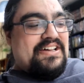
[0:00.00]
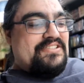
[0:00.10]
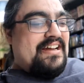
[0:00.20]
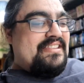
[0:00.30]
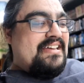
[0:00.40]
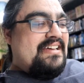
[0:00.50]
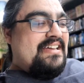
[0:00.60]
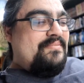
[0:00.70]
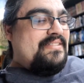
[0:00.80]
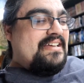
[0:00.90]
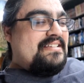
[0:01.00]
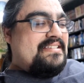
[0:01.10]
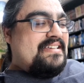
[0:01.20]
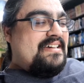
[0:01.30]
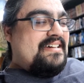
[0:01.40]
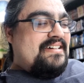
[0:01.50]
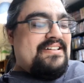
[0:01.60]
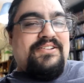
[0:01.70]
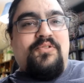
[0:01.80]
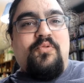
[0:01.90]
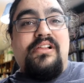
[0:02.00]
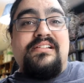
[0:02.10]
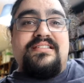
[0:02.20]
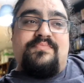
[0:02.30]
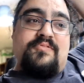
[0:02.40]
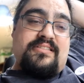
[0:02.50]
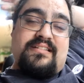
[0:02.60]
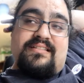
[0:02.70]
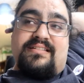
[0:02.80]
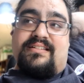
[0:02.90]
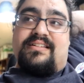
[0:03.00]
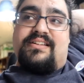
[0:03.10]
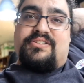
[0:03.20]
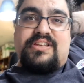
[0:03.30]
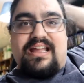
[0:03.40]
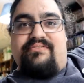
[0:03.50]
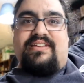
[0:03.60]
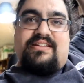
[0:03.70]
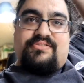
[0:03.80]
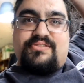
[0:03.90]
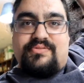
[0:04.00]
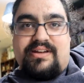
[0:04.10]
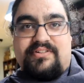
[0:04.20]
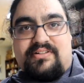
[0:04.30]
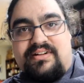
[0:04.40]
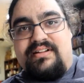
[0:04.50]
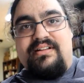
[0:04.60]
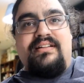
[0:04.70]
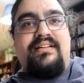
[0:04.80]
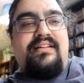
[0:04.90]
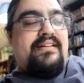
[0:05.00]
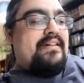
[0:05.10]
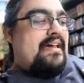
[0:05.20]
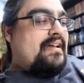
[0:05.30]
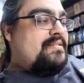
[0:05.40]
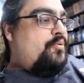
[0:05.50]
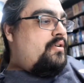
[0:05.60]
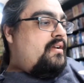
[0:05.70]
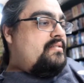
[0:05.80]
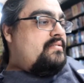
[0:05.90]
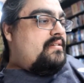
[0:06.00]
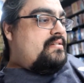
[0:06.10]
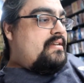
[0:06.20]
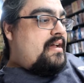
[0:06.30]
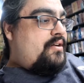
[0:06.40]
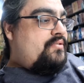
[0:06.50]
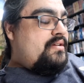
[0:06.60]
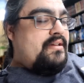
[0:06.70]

Try and think, keep things uh, rolling smoothly. So I got videos, whatever, exporting and such now.